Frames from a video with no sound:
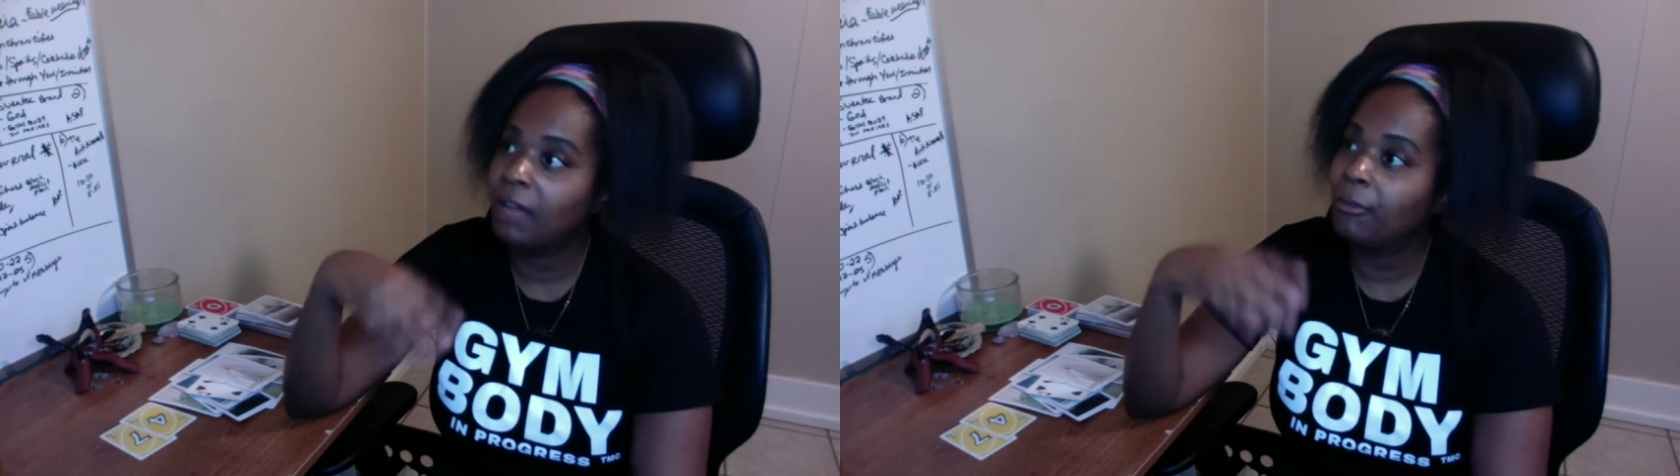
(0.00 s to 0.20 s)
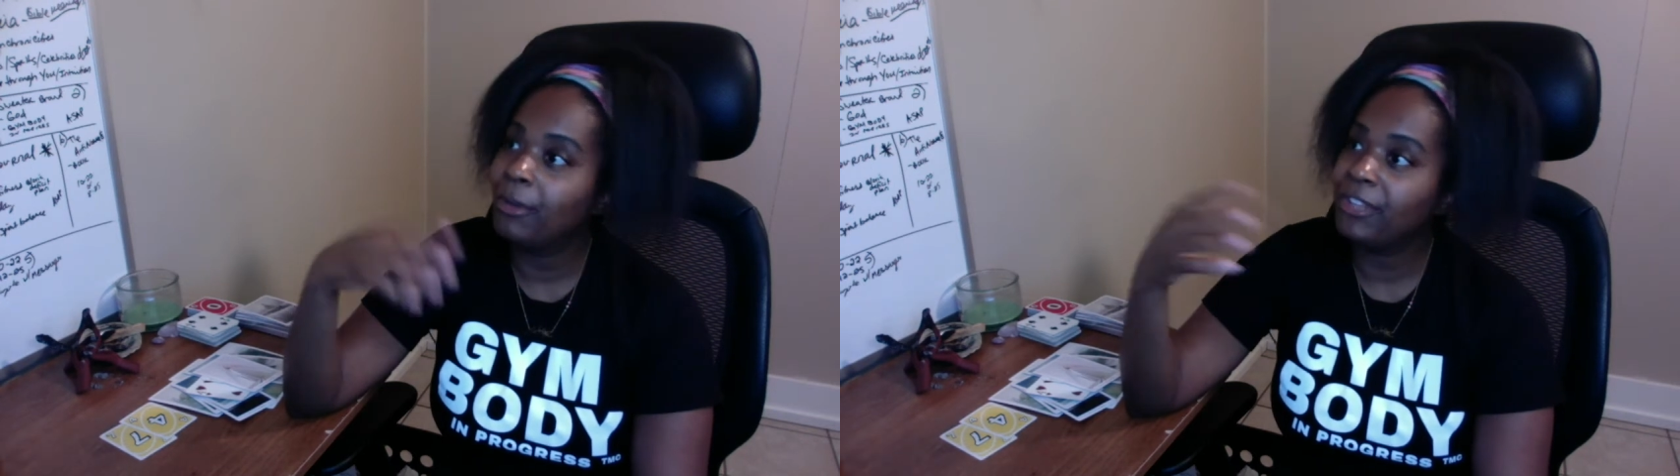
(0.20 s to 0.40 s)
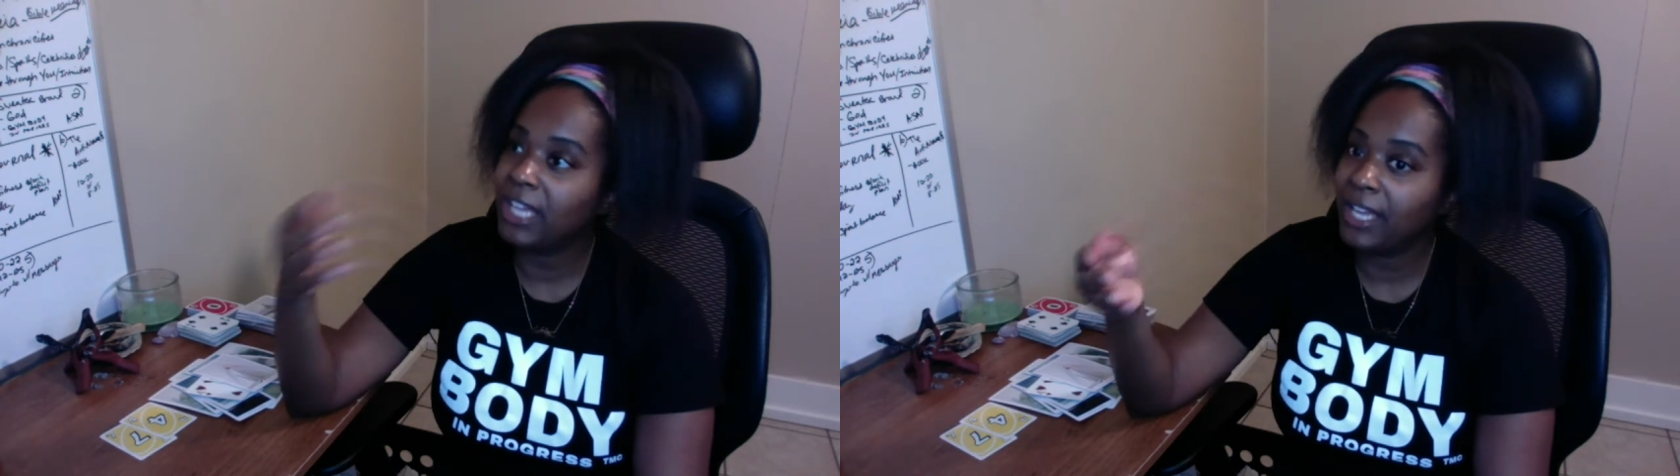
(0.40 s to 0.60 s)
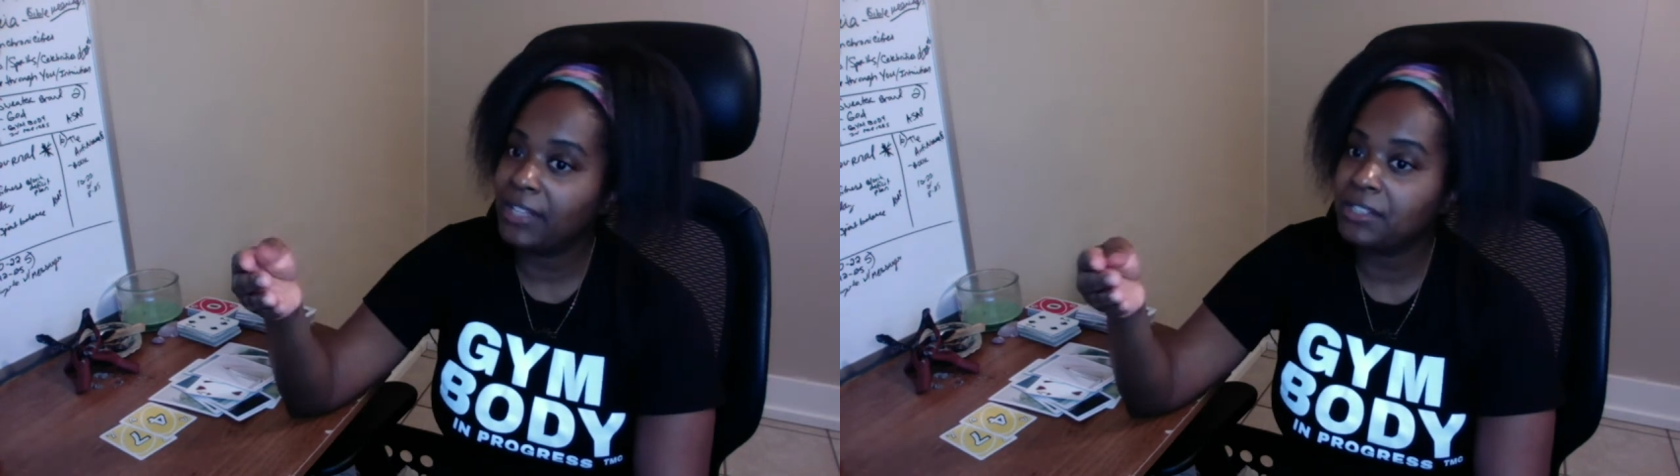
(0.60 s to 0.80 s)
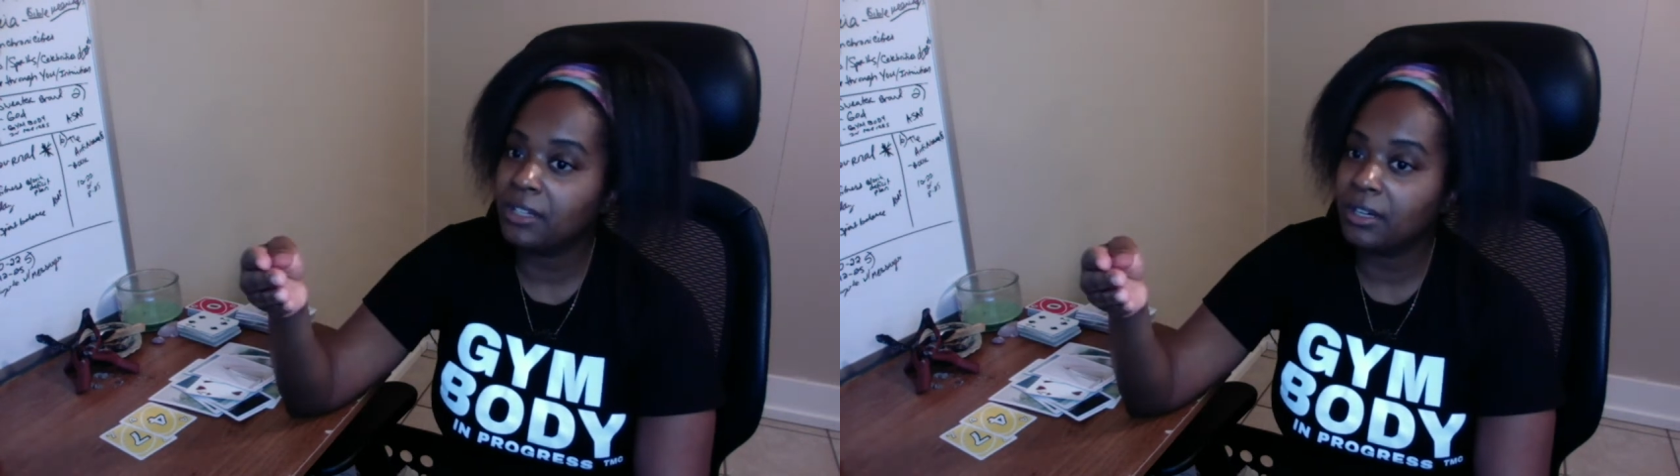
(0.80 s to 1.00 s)
But the
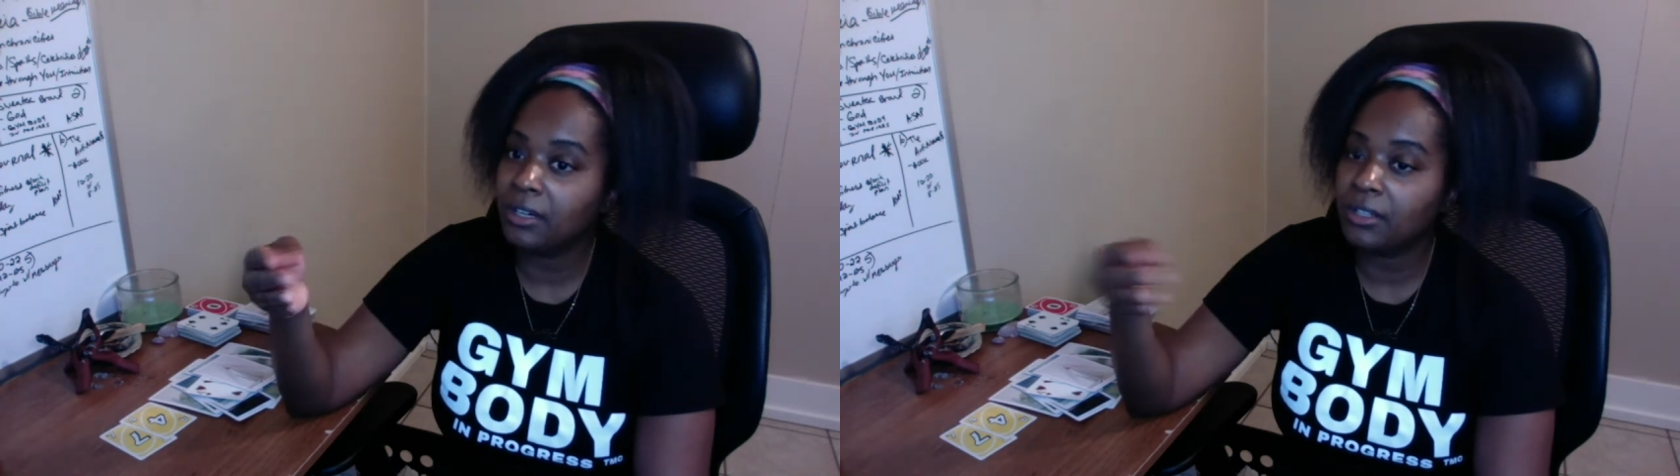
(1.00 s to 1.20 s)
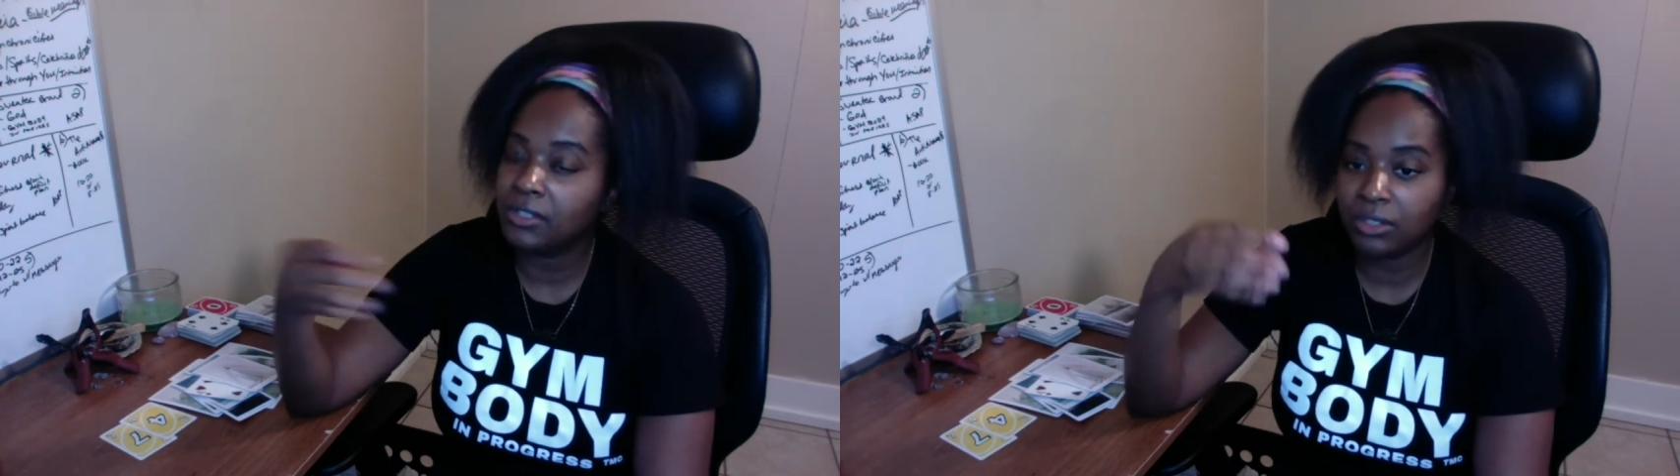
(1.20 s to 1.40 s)
answer to